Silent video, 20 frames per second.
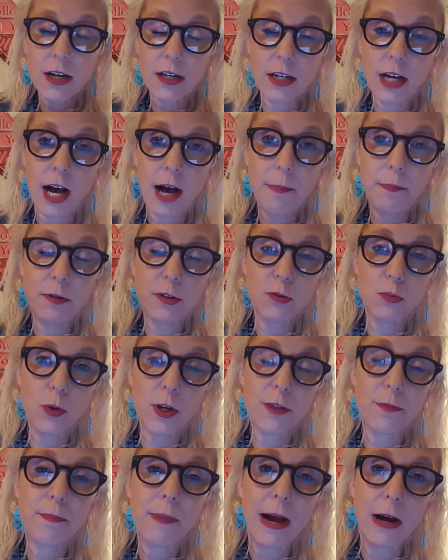coupled
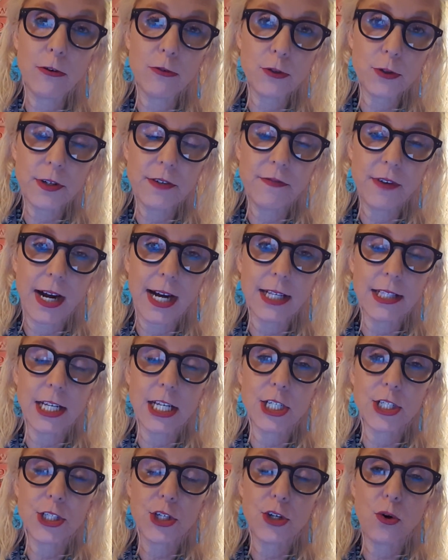with boundary
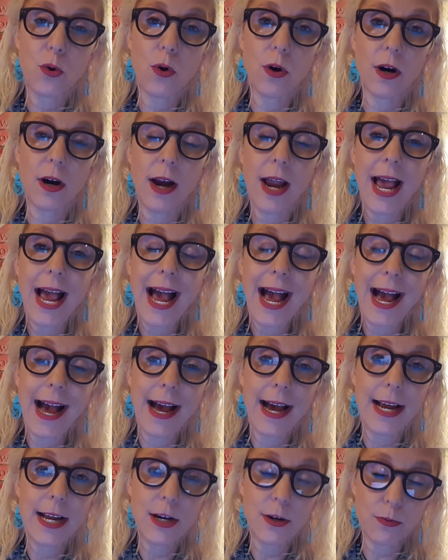violation or
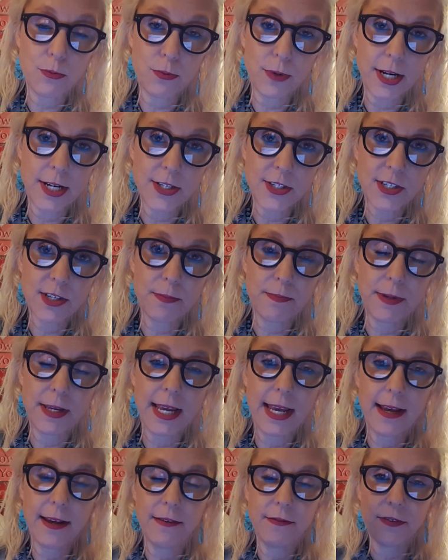high risk
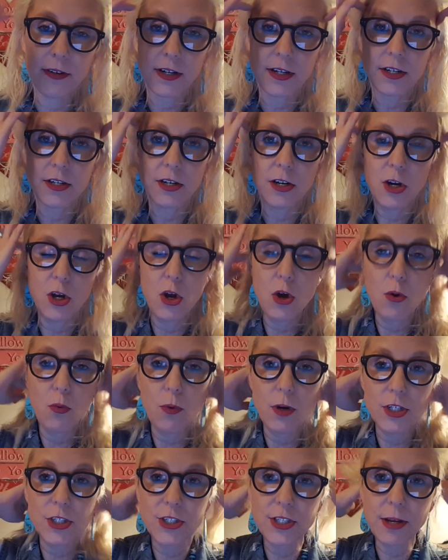behavior,
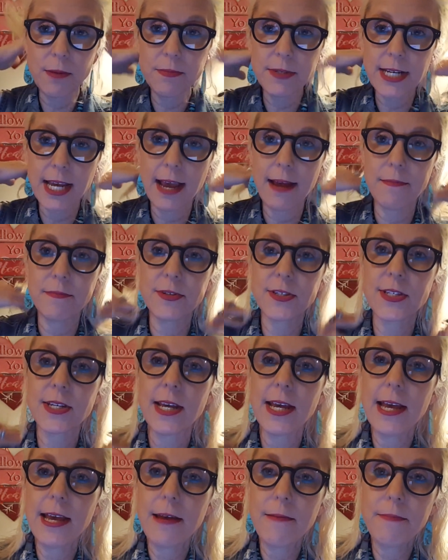which sometimes
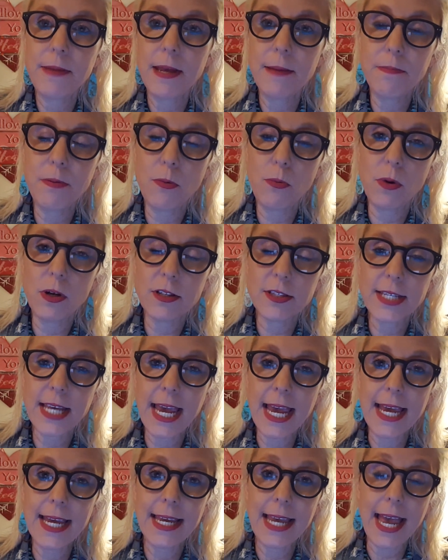people will
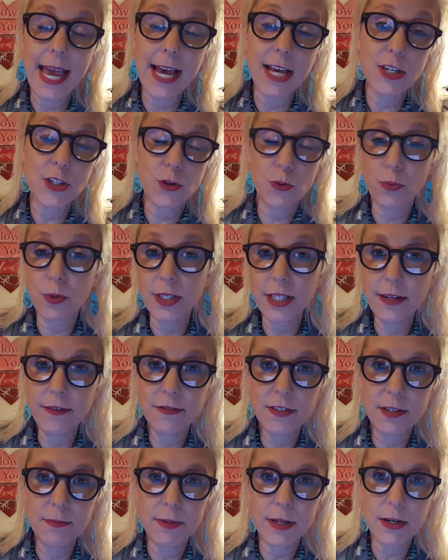take as a
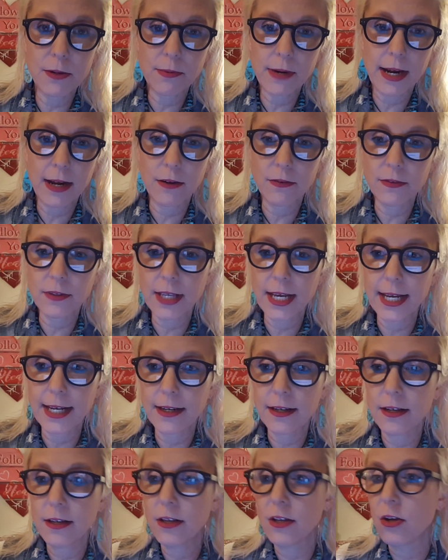relief to be around,
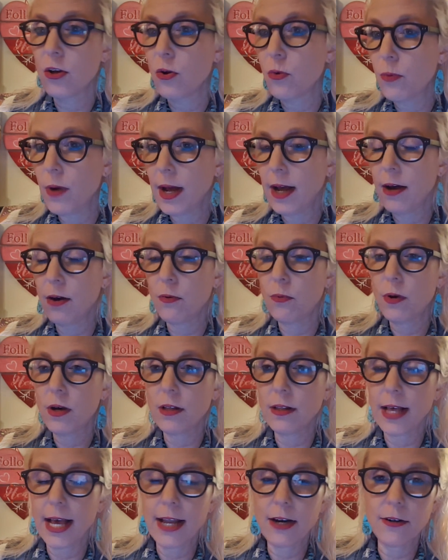like wow,
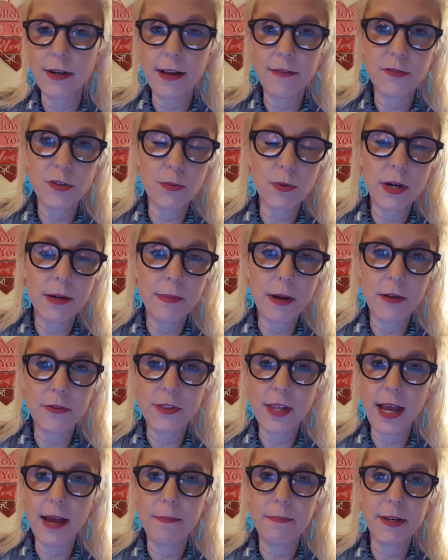well, I don't have to worry about
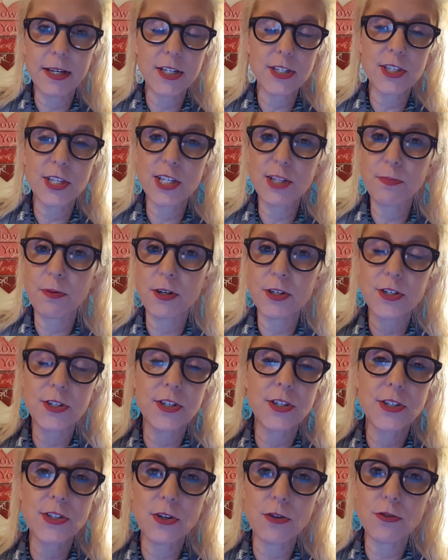that because this person
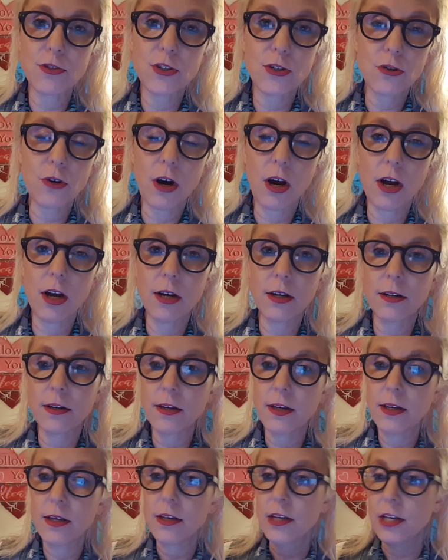is so strong.
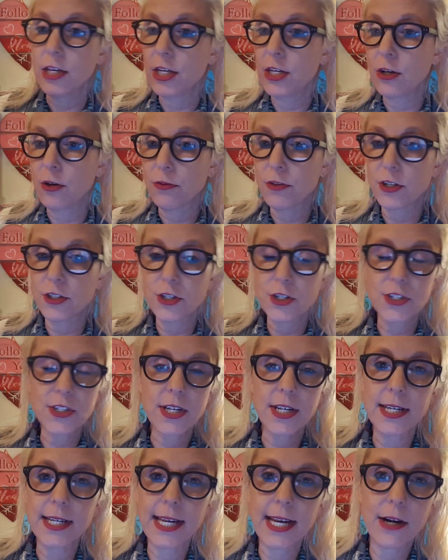You know, they're just
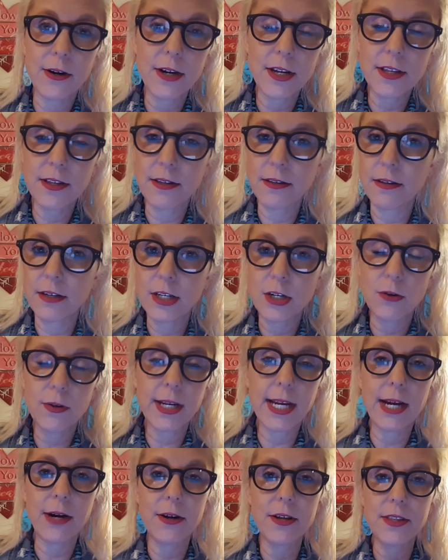going to carry, you know,
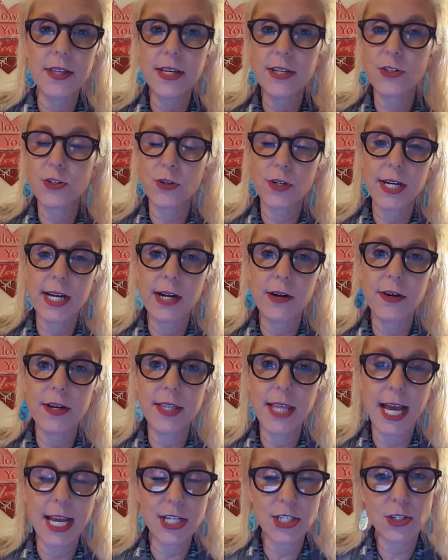carry this or
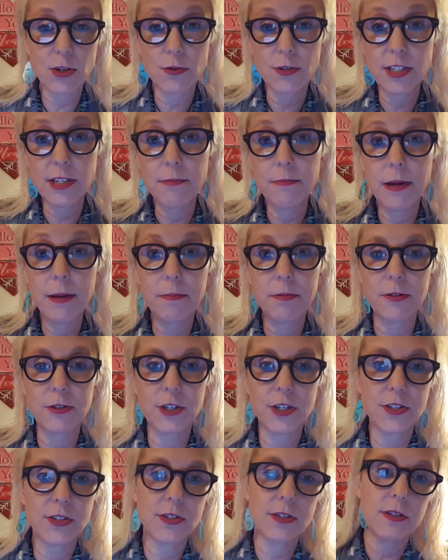carry that. So some people
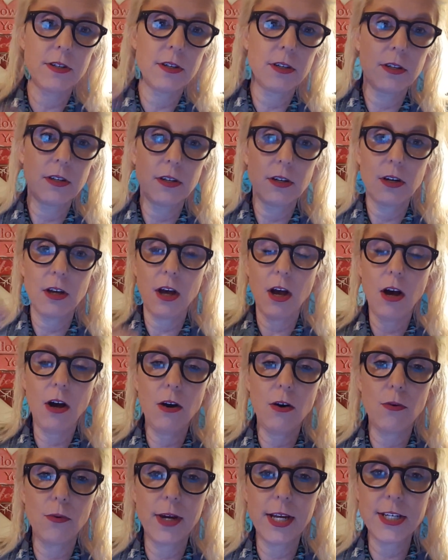just,
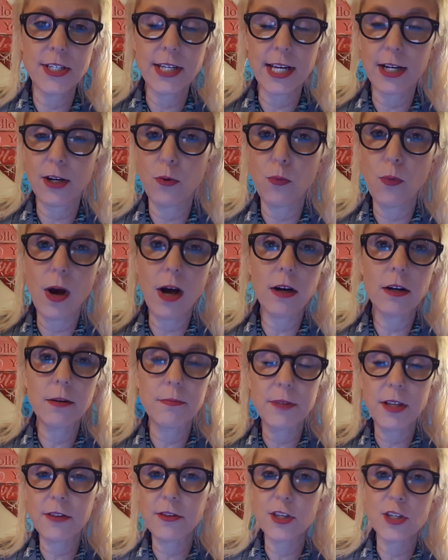oh, it's like a
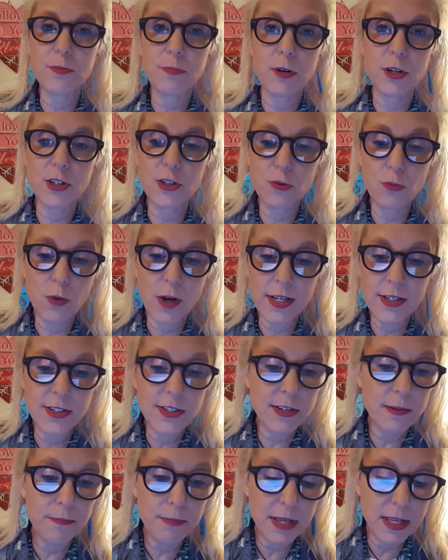welcome that this person
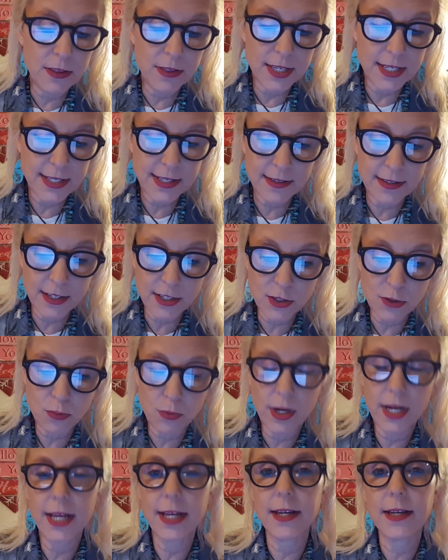wants to be this in this
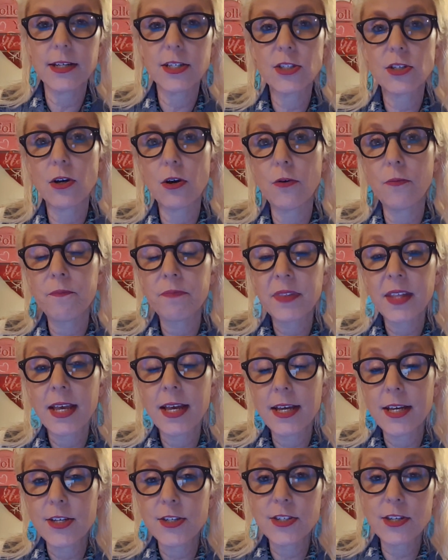way. So
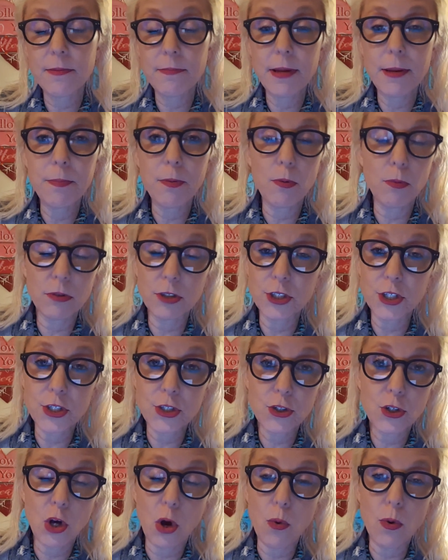some people will
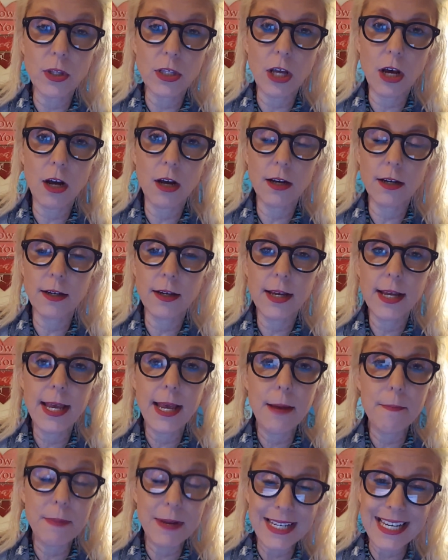just go along
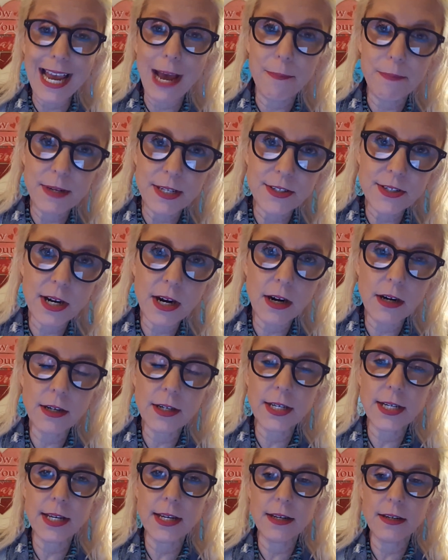but not be
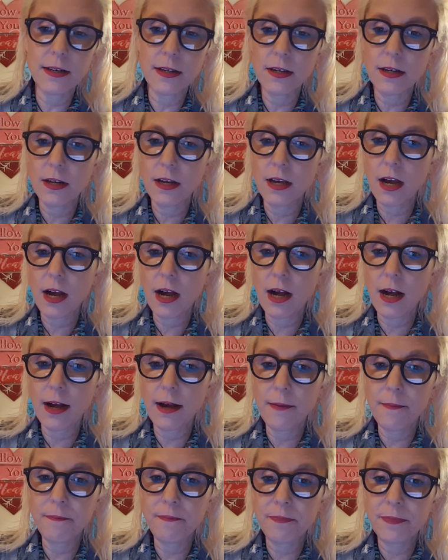targeted.
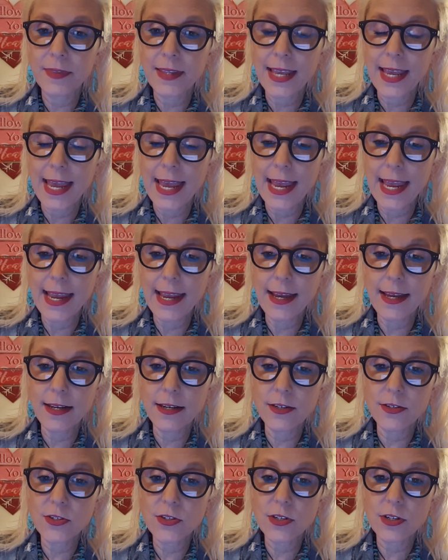Um,
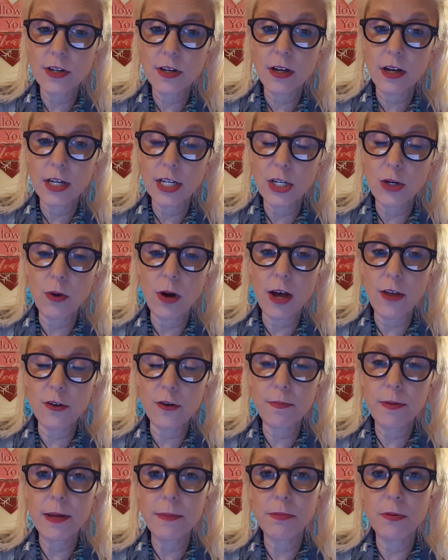and, you know,
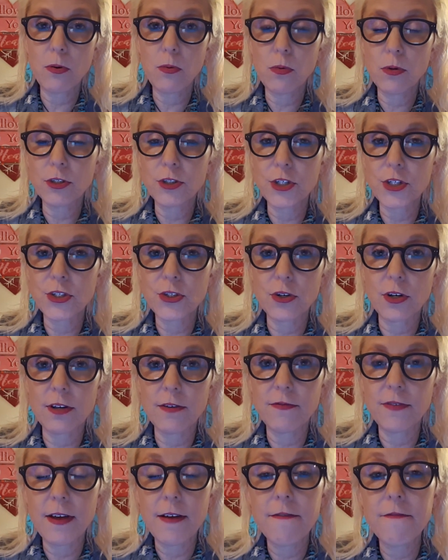other people will just sort of